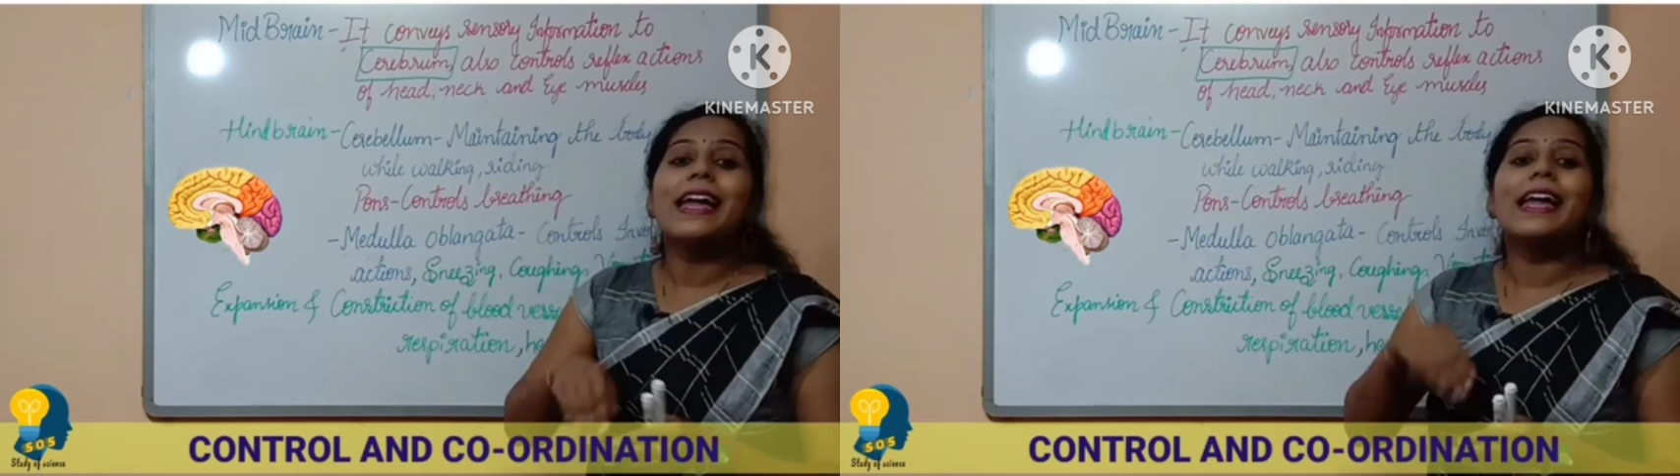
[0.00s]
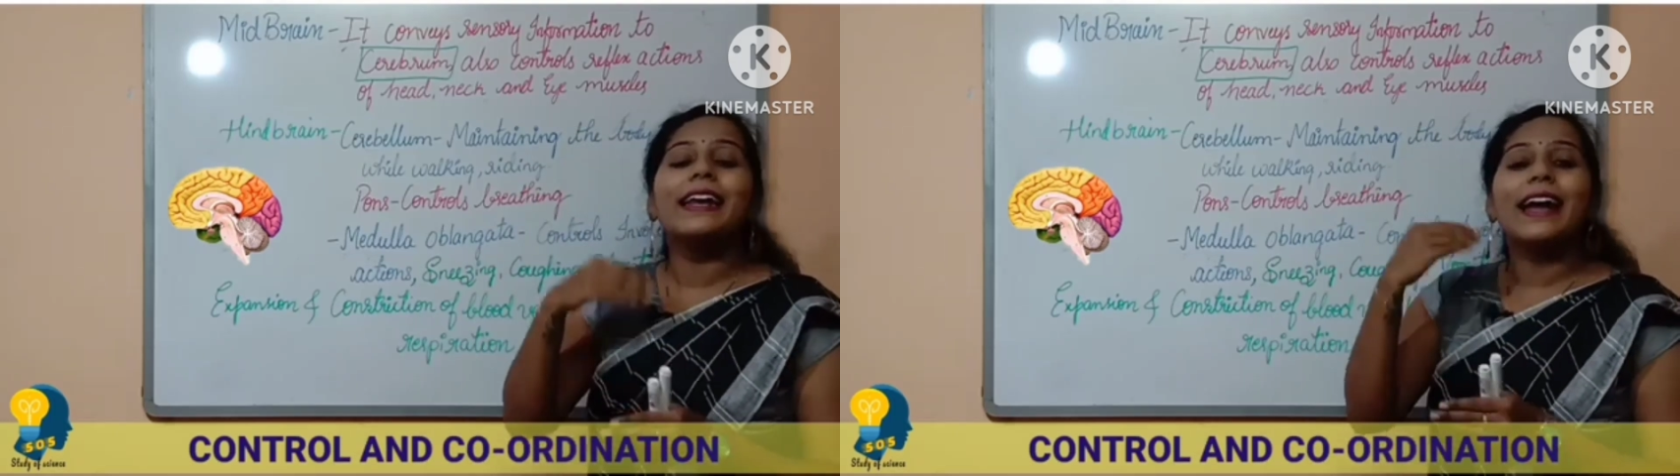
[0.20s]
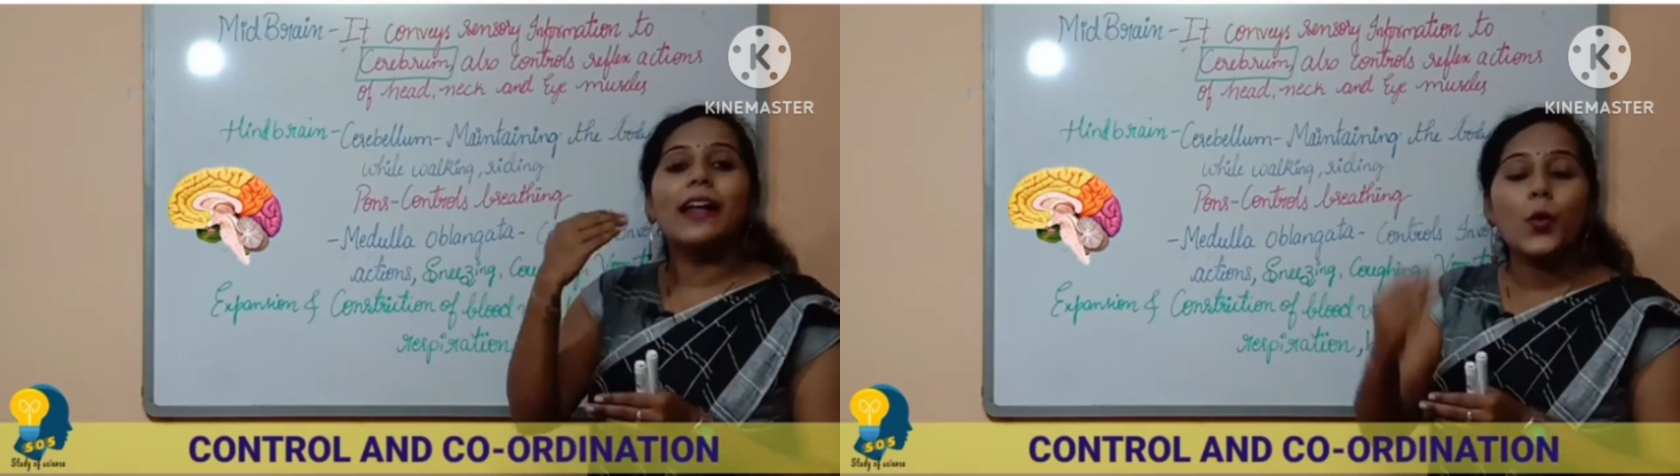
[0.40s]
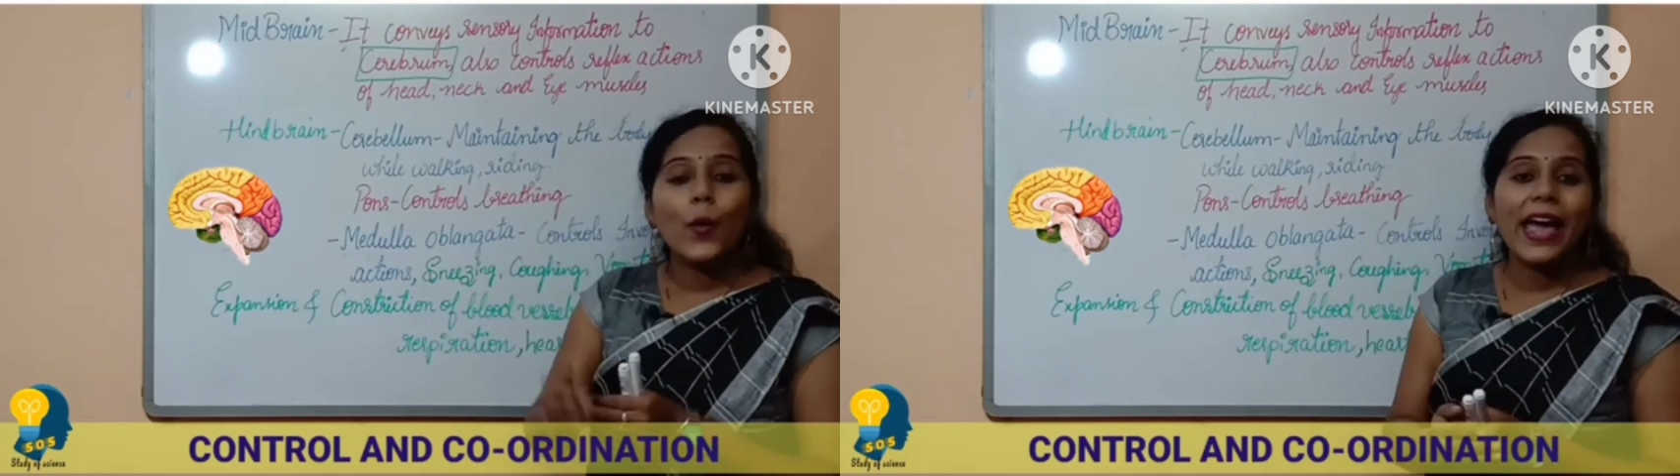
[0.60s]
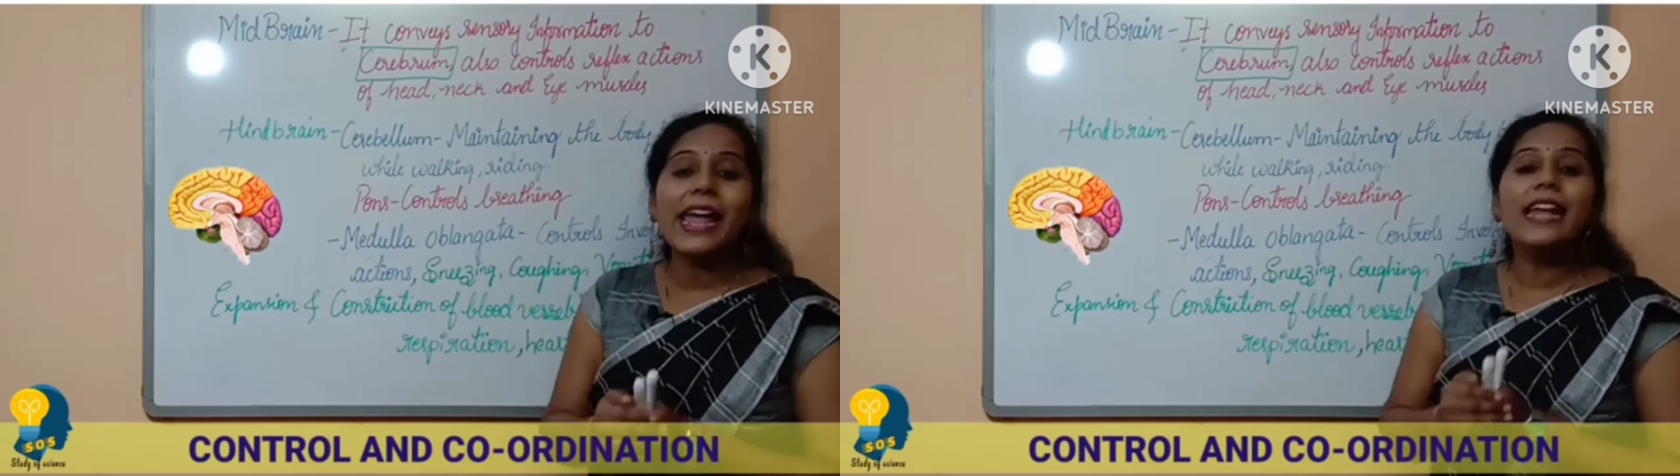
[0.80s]
in
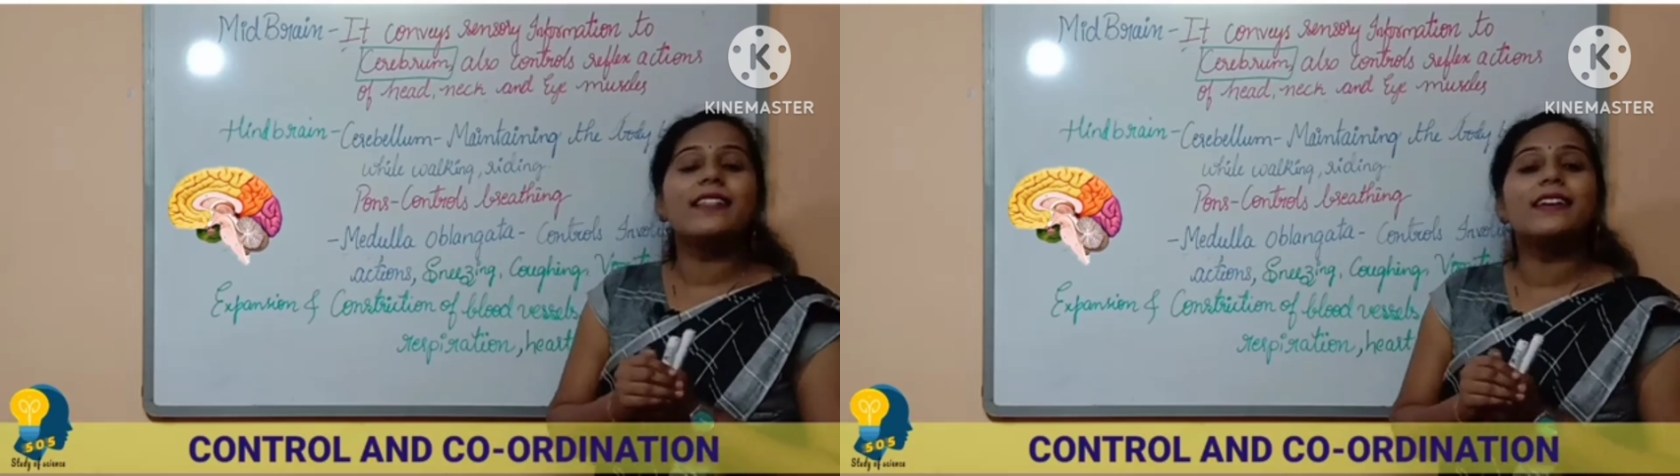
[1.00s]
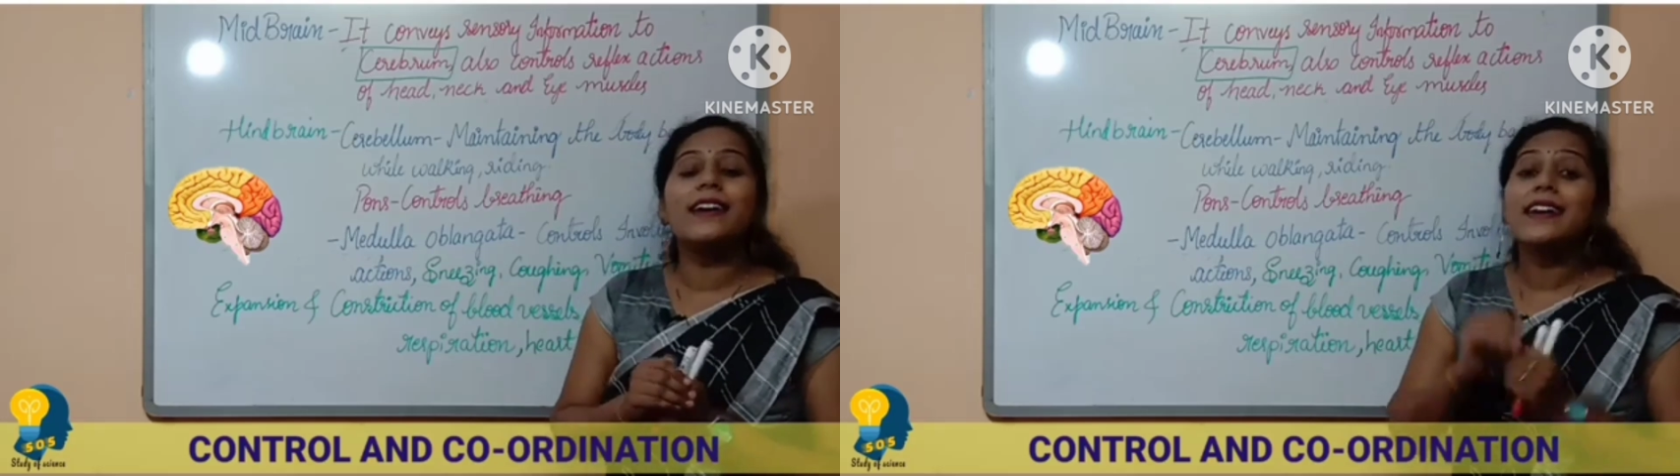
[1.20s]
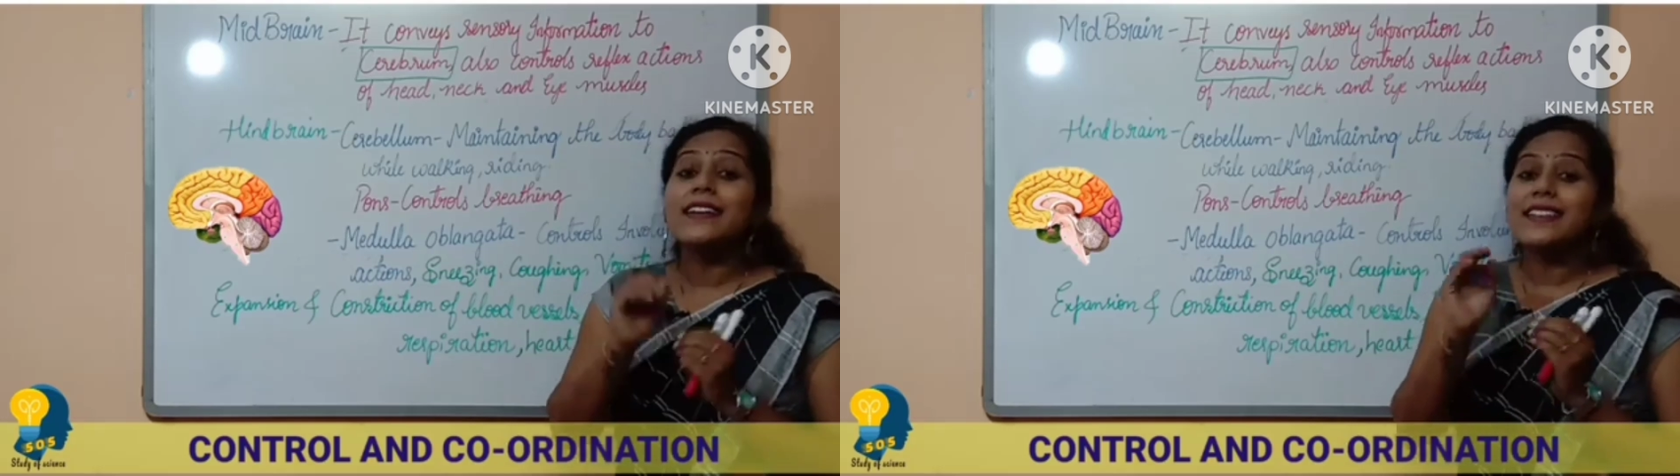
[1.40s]
conveying the